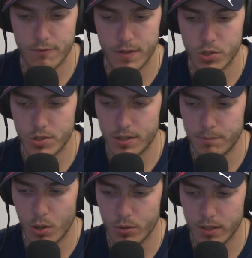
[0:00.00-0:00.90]
finished on the
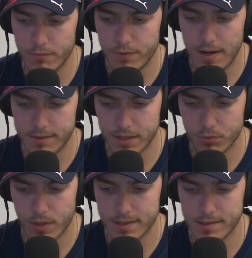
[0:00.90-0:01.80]
podium
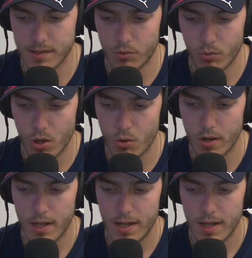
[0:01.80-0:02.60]
5-6 races in a row.